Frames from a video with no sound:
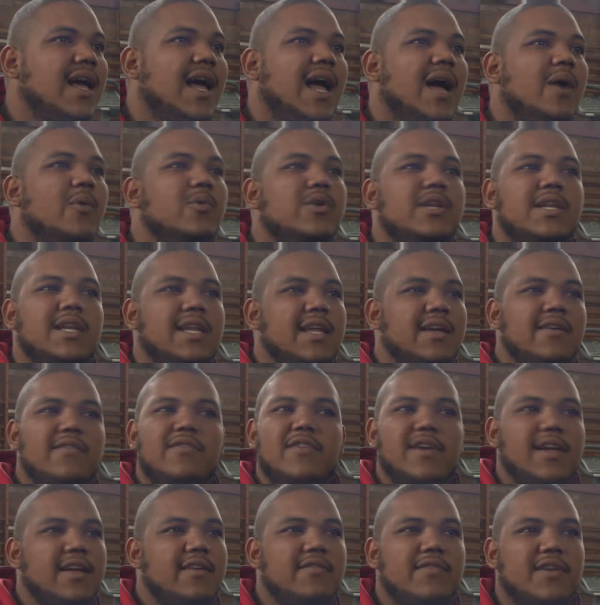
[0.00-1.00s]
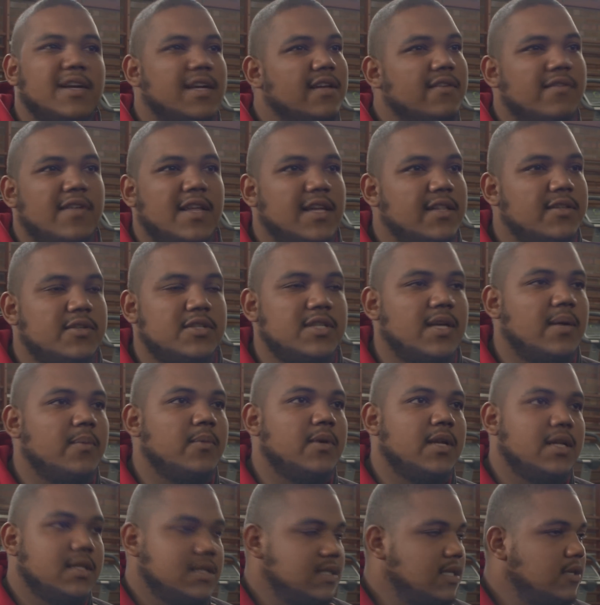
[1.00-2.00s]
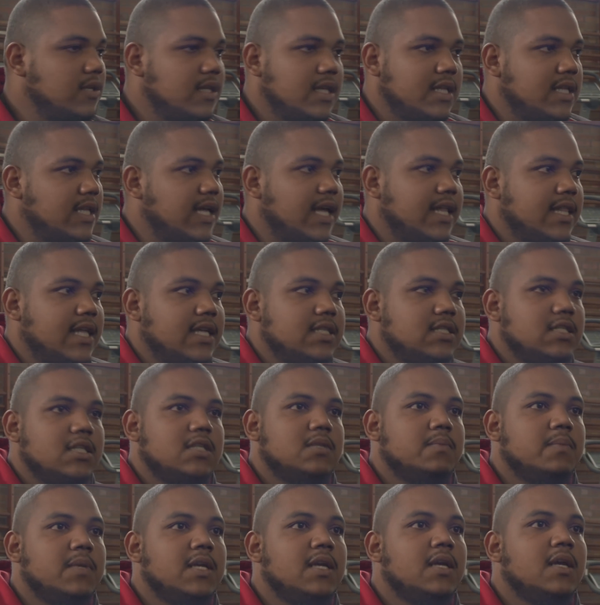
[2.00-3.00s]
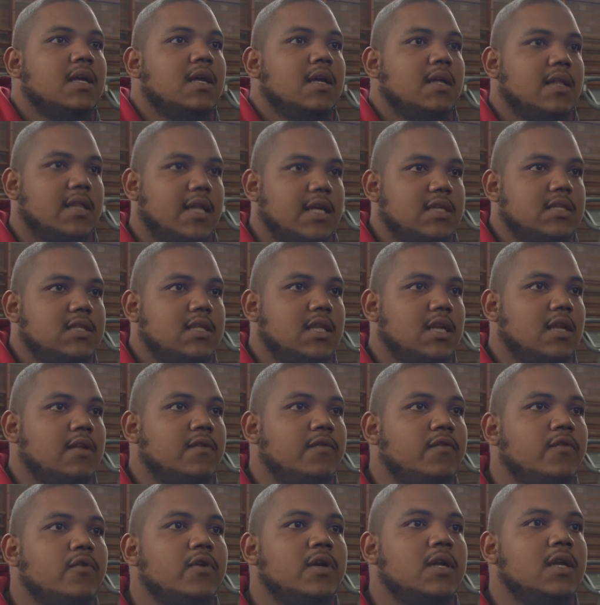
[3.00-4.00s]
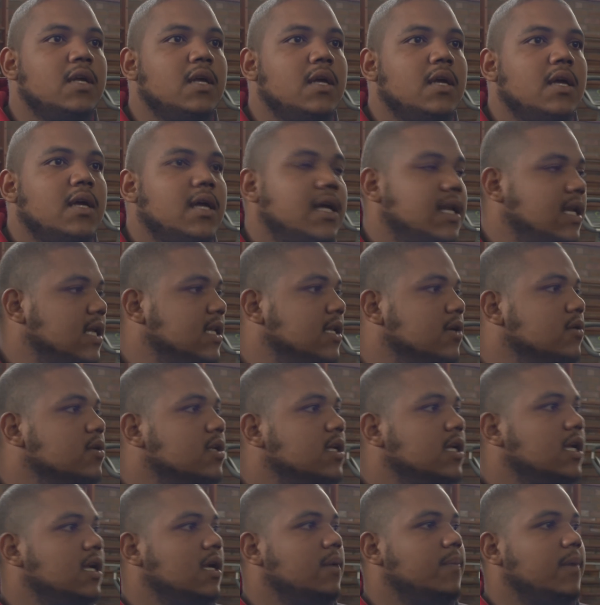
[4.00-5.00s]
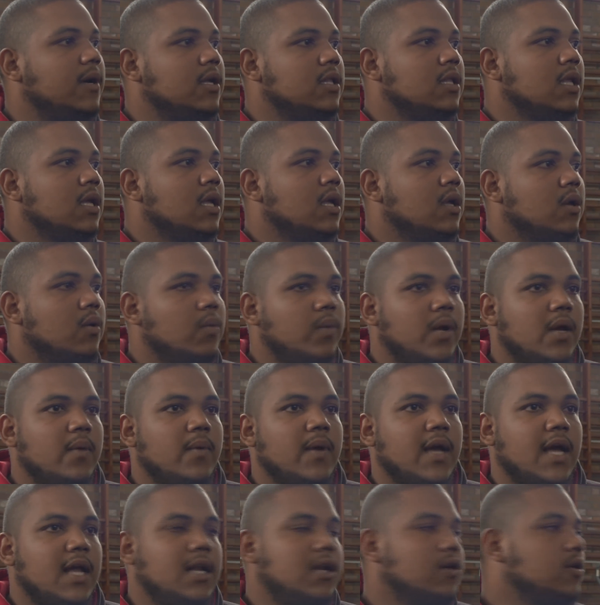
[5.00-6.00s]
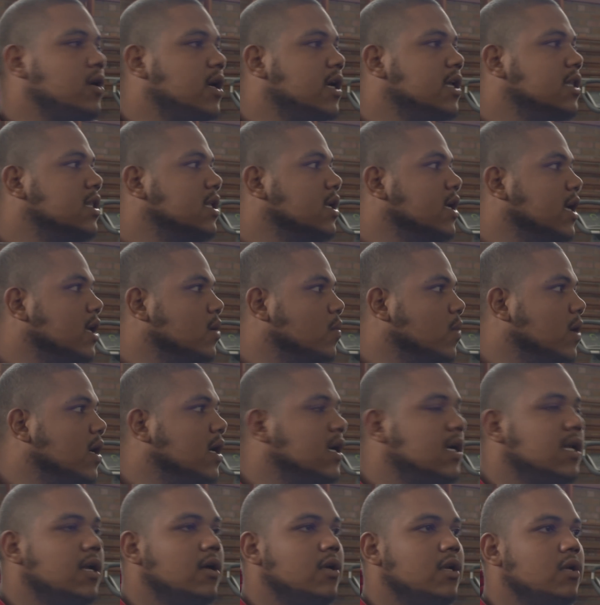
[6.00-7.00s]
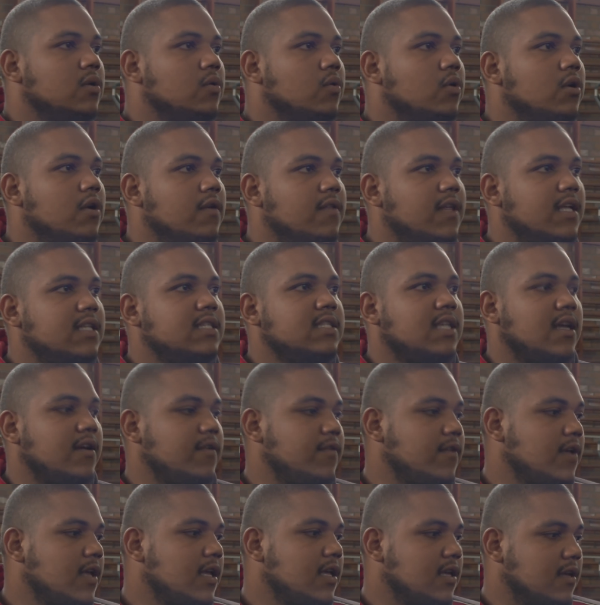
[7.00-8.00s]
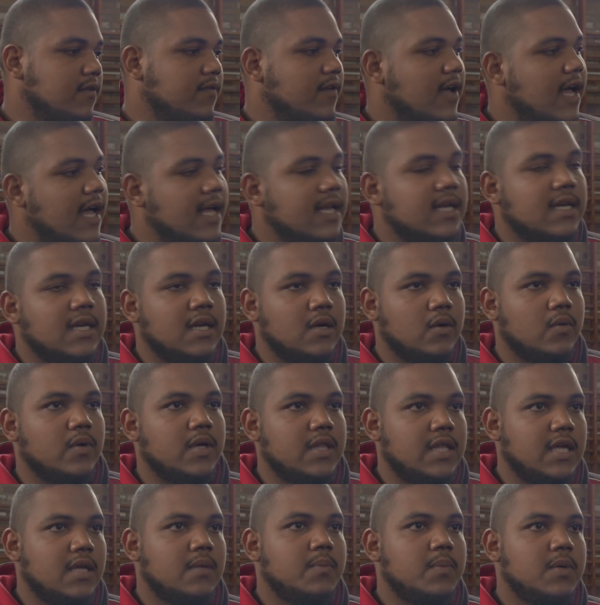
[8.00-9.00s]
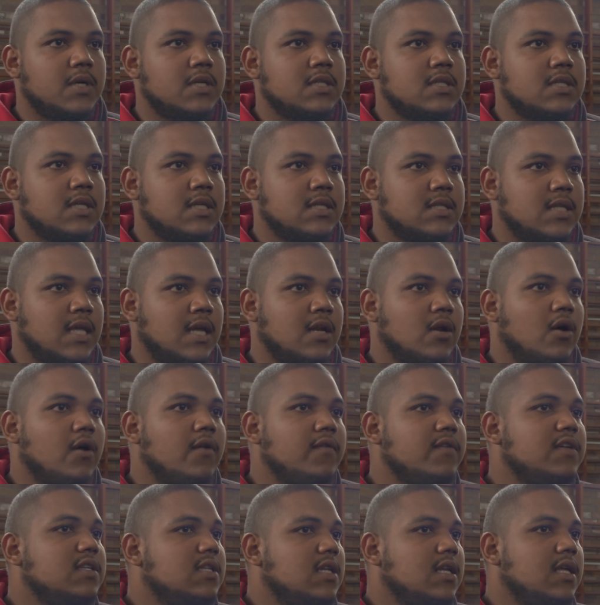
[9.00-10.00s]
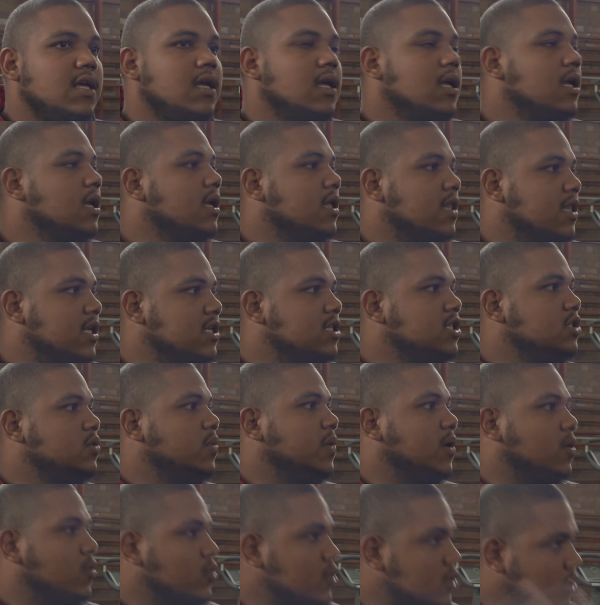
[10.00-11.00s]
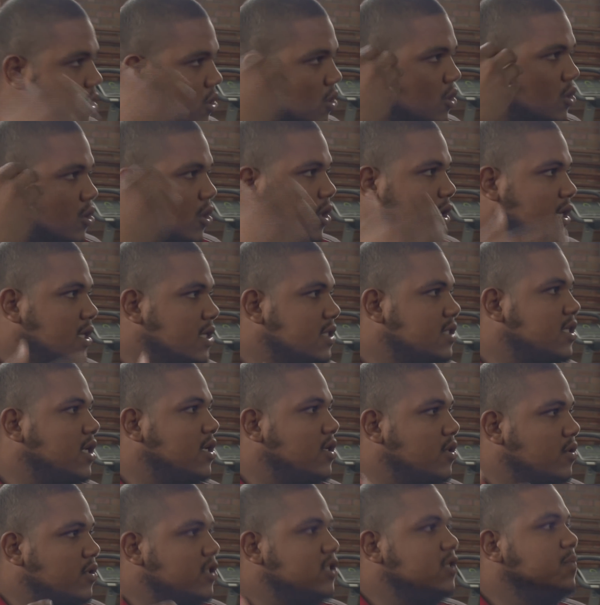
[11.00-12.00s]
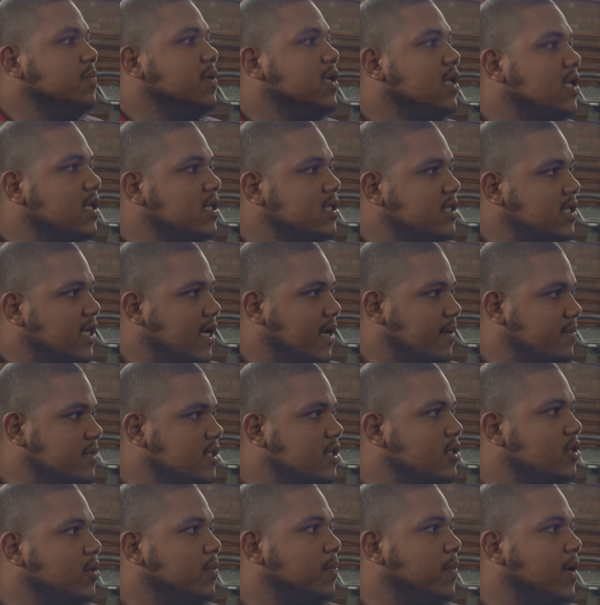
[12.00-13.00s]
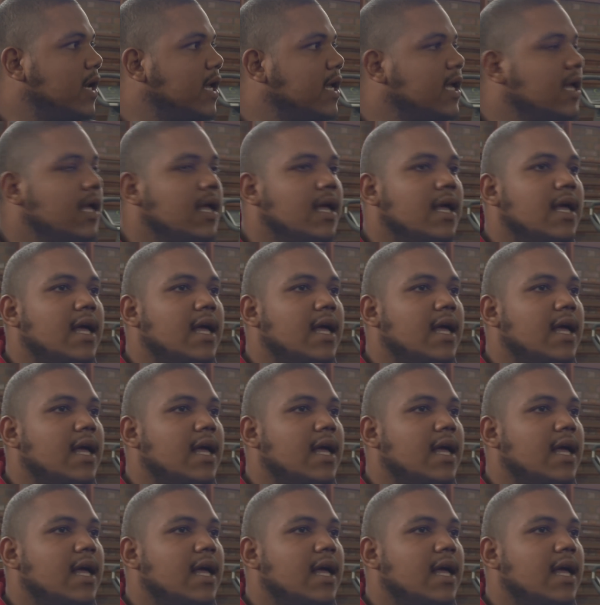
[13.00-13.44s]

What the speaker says: I would never ever give that. to someone else. No, and that's just me. That's straightforward. And I don't care about where we're allocating and workload and all of that stuff. If I know what that person has done, obviously, this is where also your knowledge and your experience comes into play.